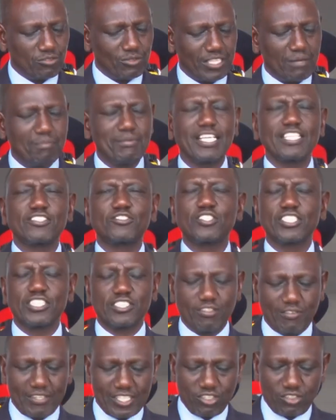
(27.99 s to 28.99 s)
with the
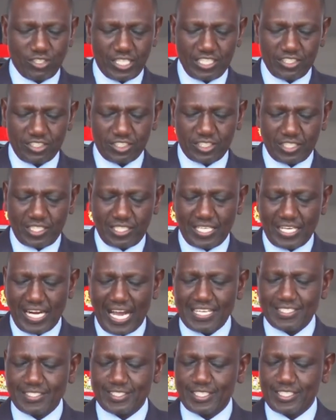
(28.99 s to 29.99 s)
Ministries of Education and
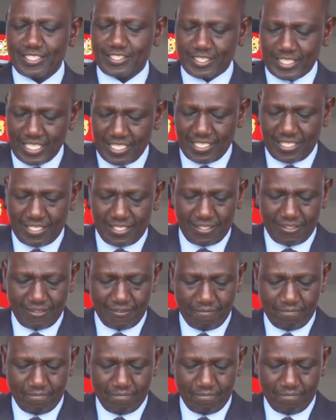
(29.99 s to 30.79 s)
ICT,